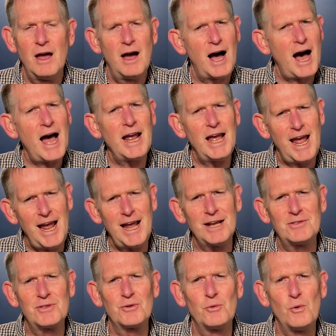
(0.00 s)
I
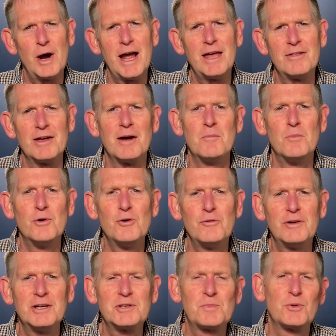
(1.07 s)
hate the way that
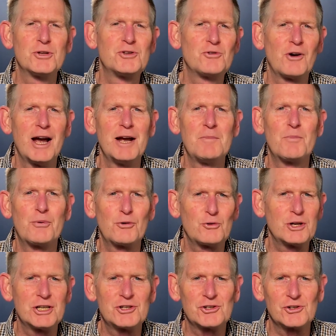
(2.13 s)
movies portray
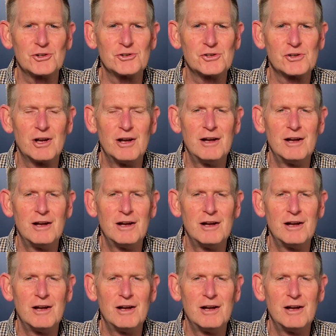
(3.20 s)
preachers.